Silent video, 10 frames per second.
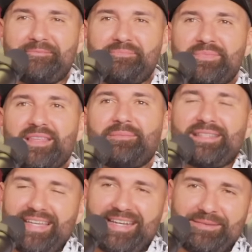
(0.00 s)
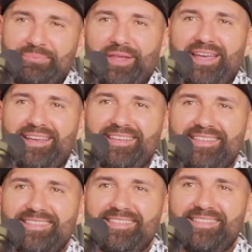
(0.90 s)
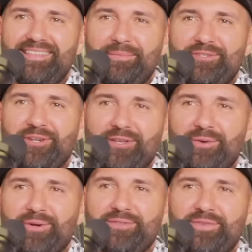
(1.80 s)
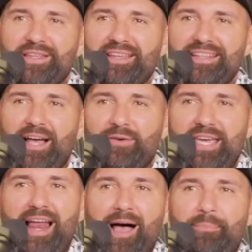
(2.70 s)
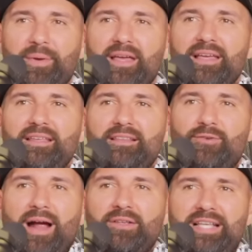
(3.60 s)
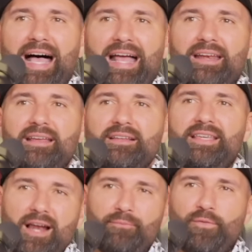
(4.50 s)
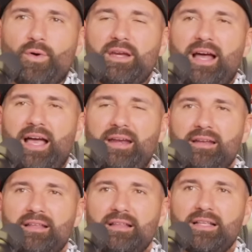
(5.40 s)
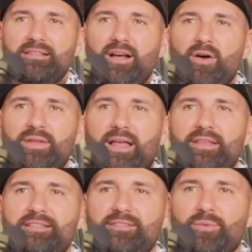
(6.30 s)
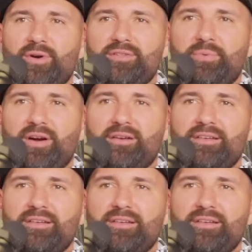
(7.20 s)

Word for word: But then hit play. Let me show you the worst feeling. Now get up. The ground's hot. Get up, 49. Let's go. Now this is the worst part.